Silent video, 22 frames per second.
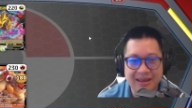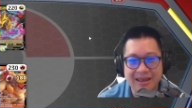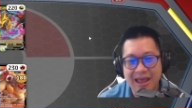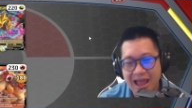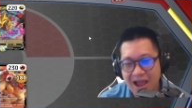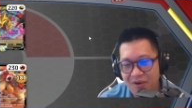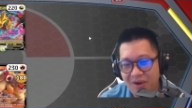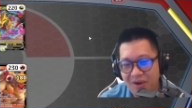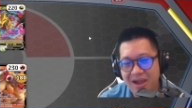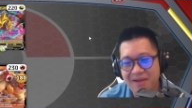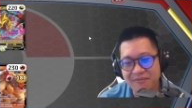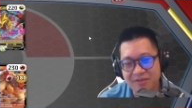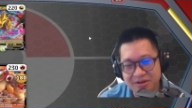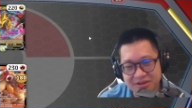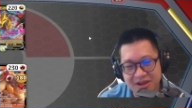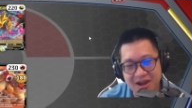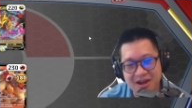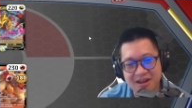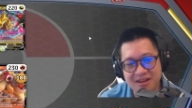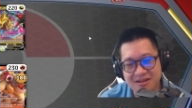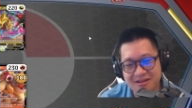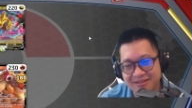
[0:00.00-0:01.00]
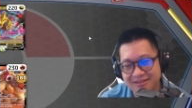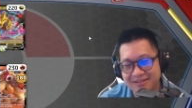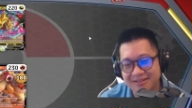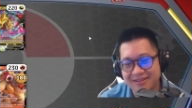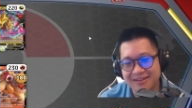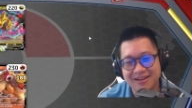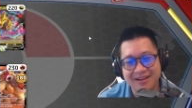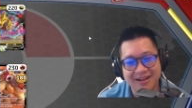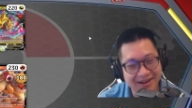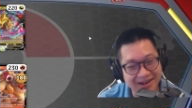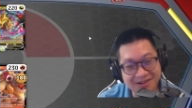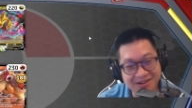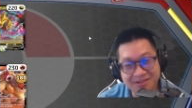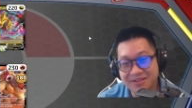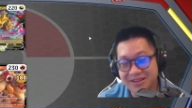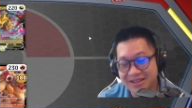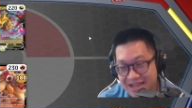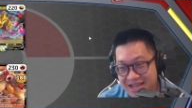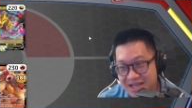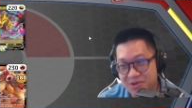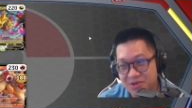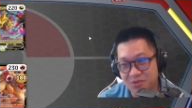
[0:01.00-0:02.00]
However, Donald, you don't
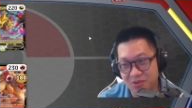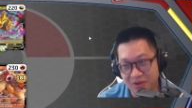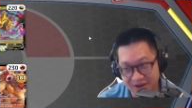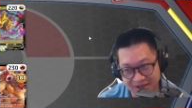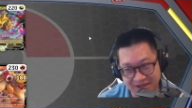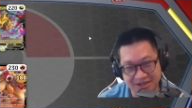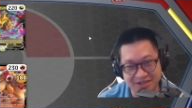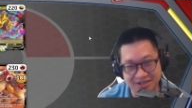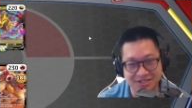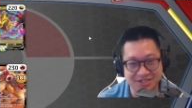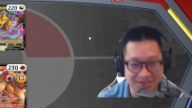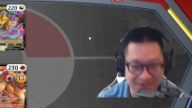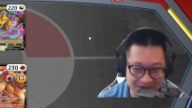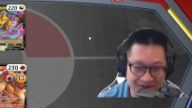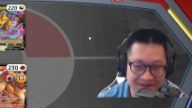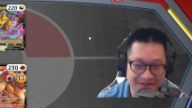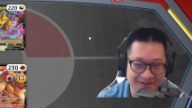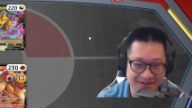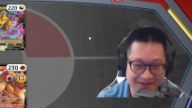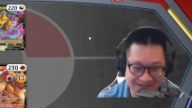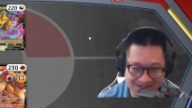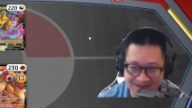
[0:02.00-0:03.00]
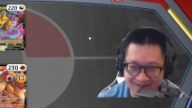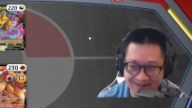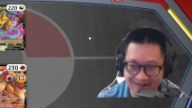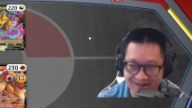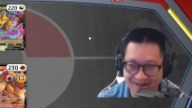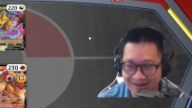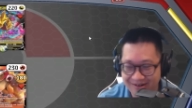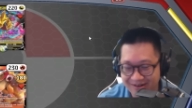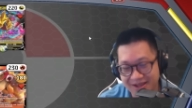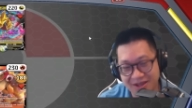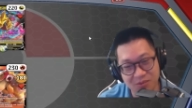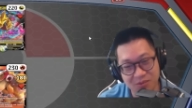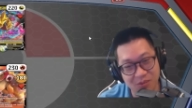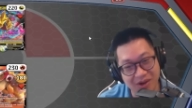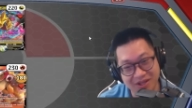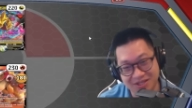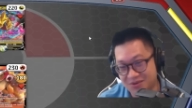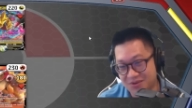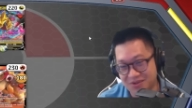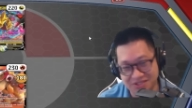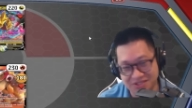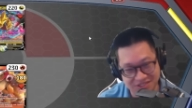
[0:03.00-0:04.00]
need Radiant Charizard. You can wait
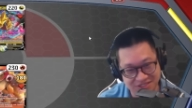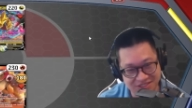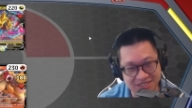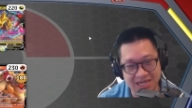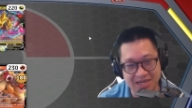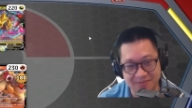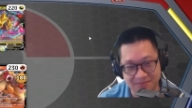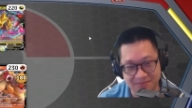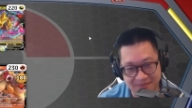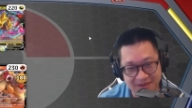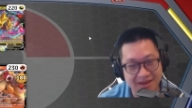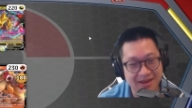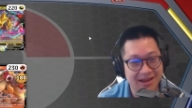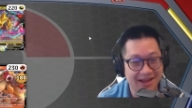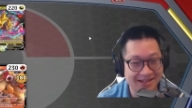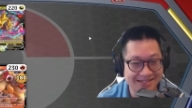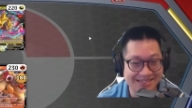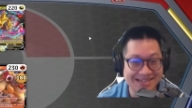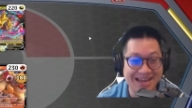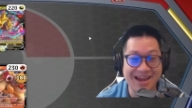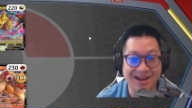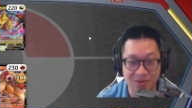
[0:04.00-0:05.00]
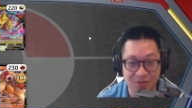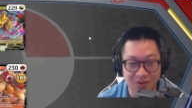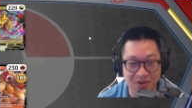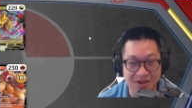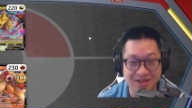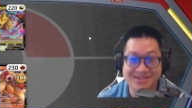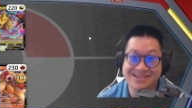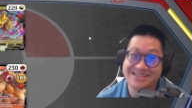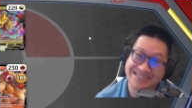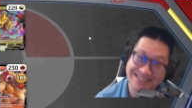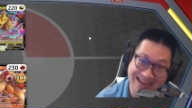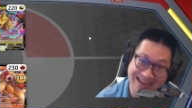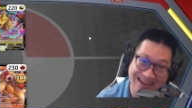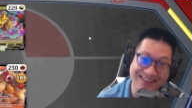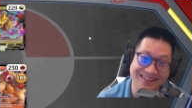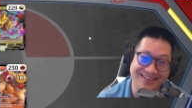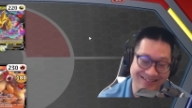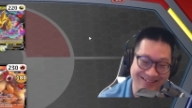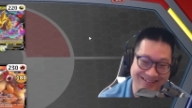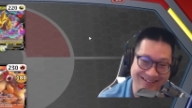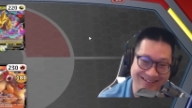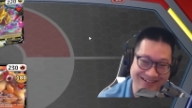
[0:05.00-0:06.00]
till it's cheap. Attack with
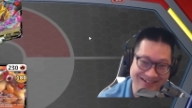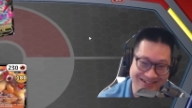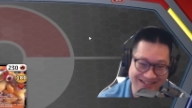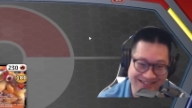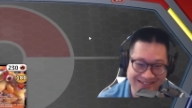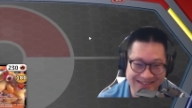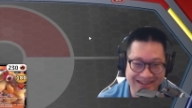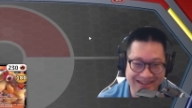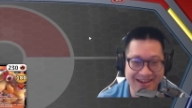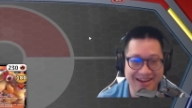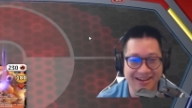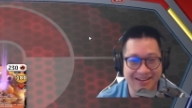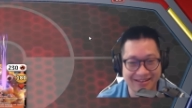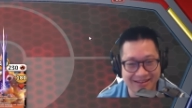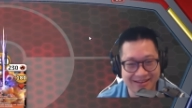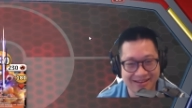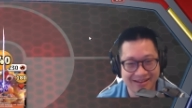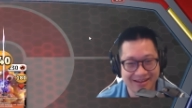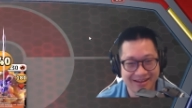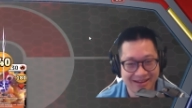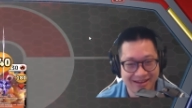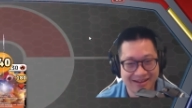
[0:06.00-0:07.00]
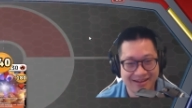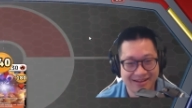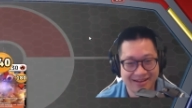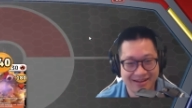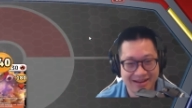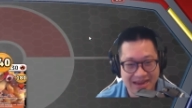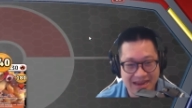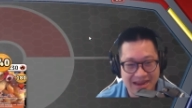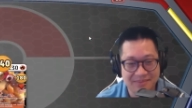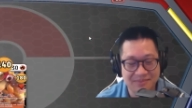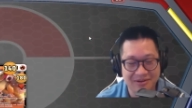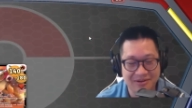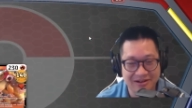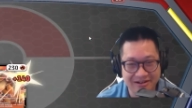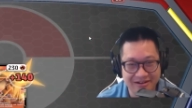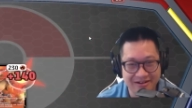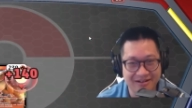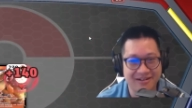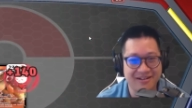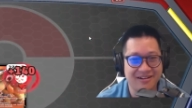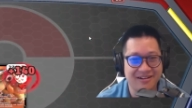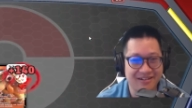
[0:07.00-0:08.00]
Skeledirge instead.
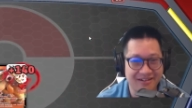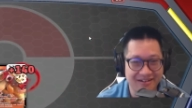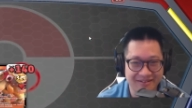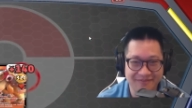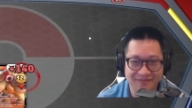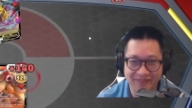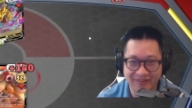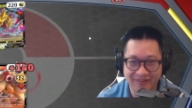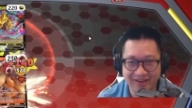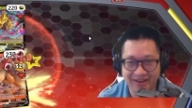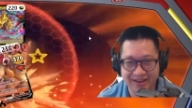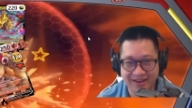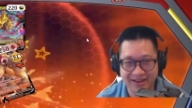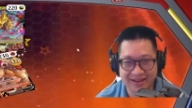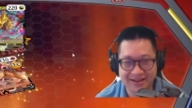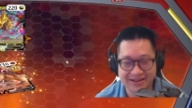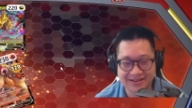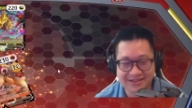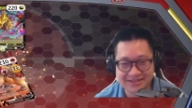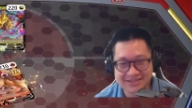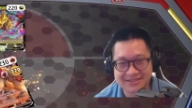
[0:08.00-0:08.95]
Perfect.